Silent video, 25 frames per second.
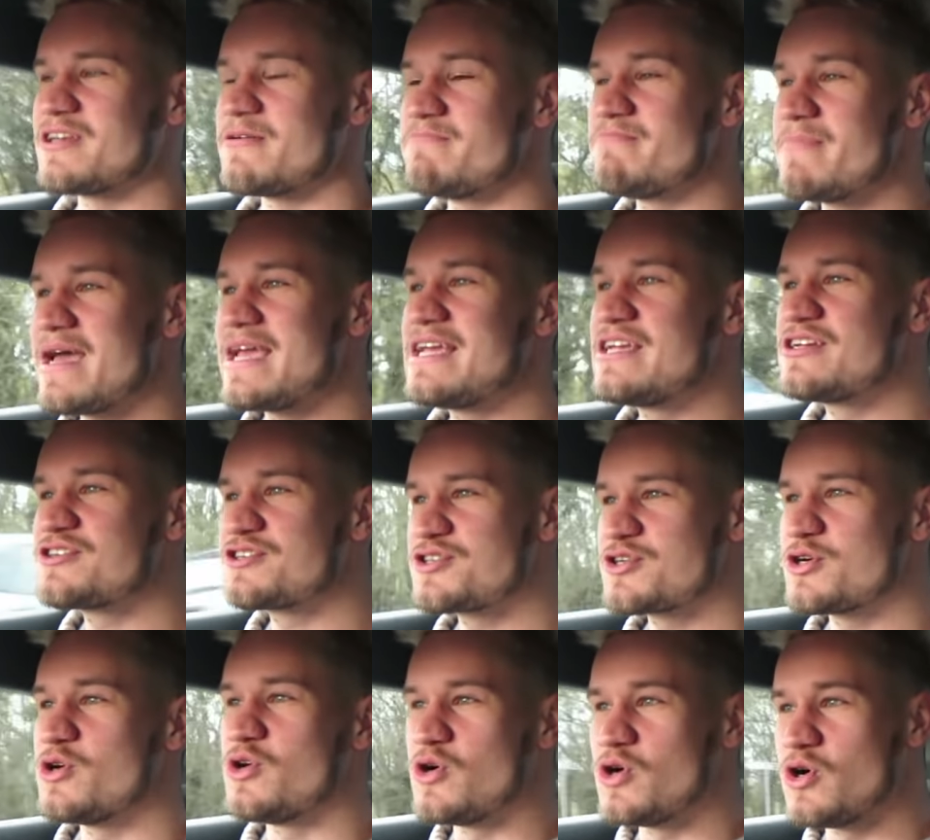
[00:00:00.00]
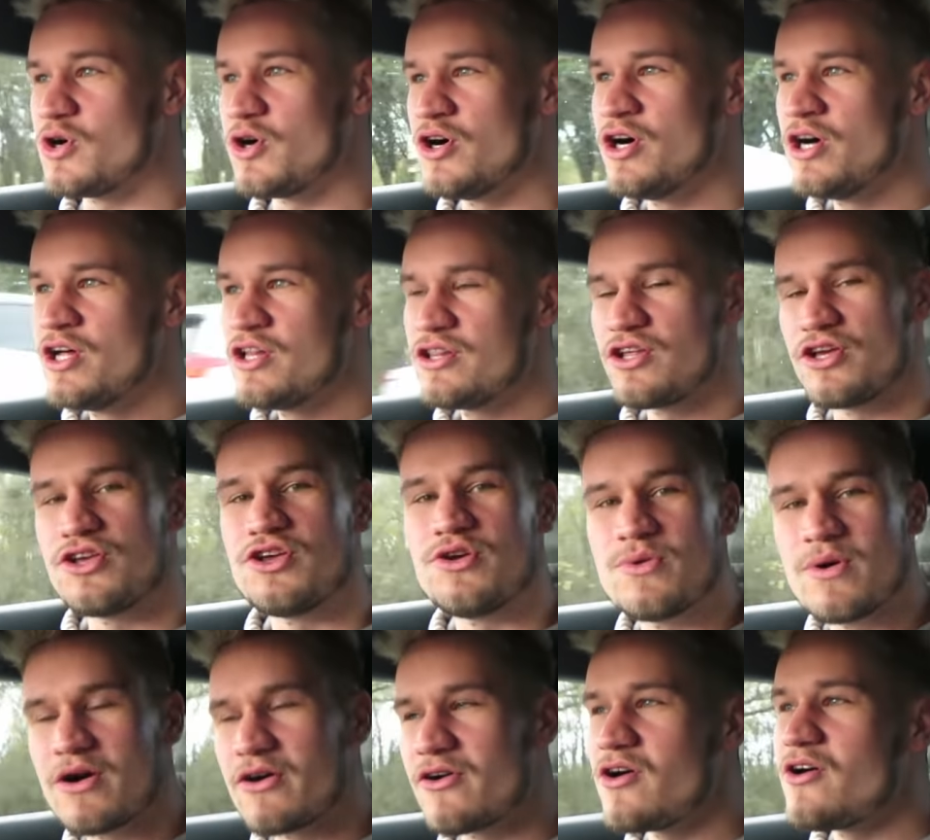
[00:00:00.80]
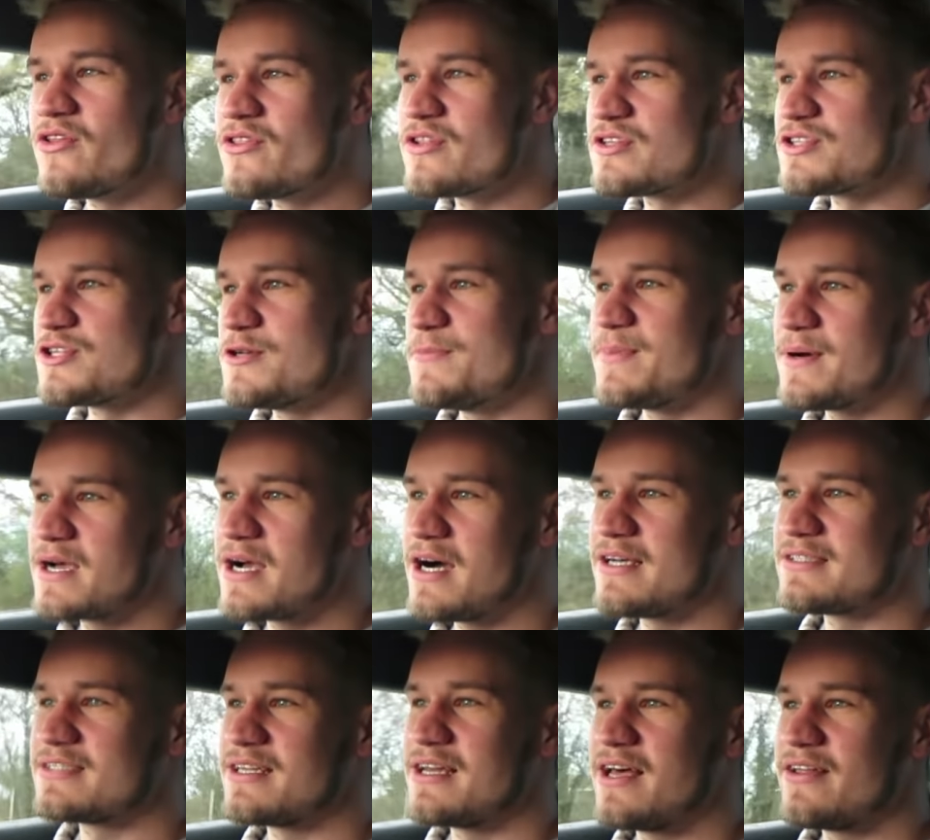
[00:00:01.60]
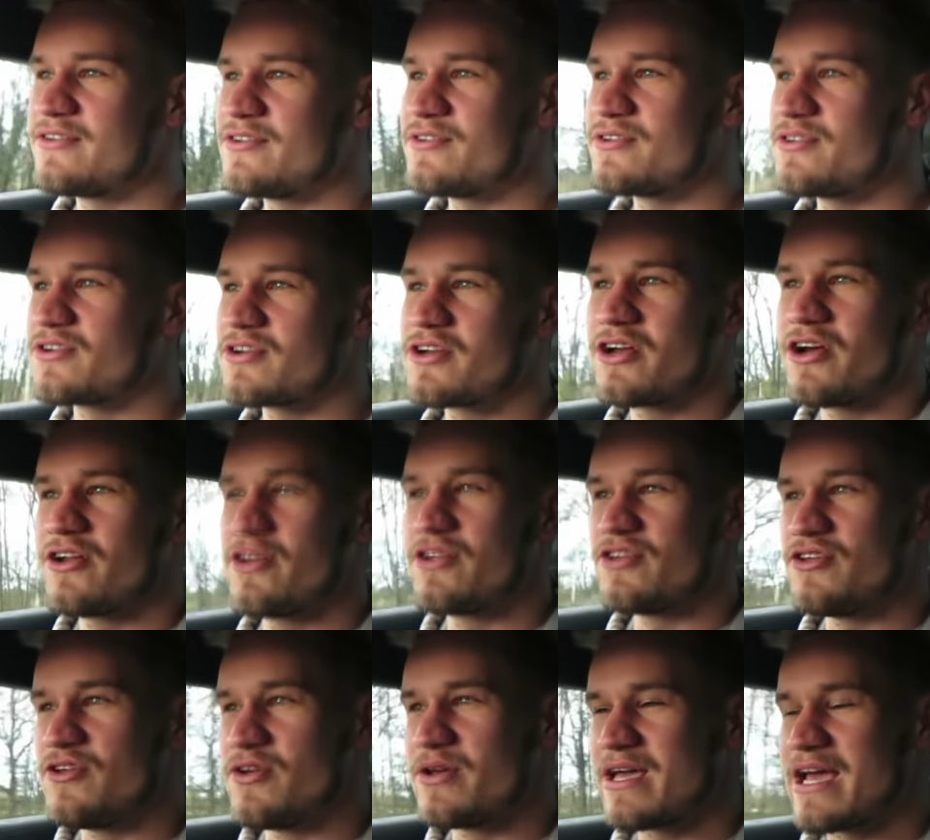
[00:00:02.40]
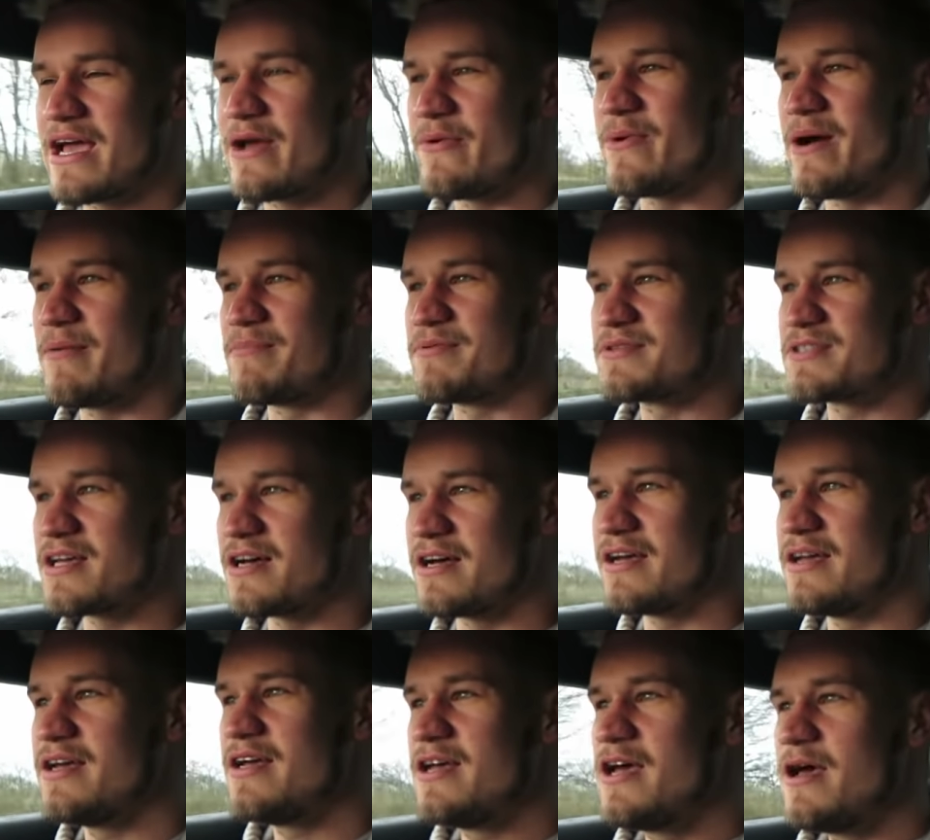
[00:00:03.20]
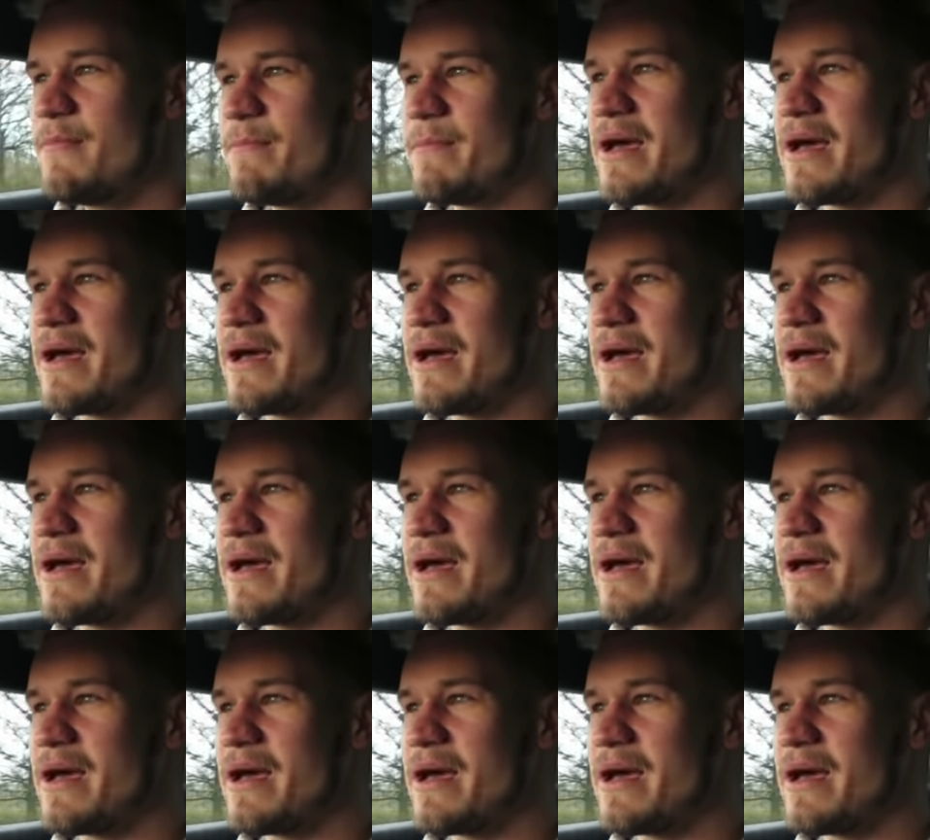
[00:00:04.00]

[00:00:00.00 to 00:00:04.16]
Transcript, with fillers: So make sure that you are on the supercarsoflondon.co.uk website.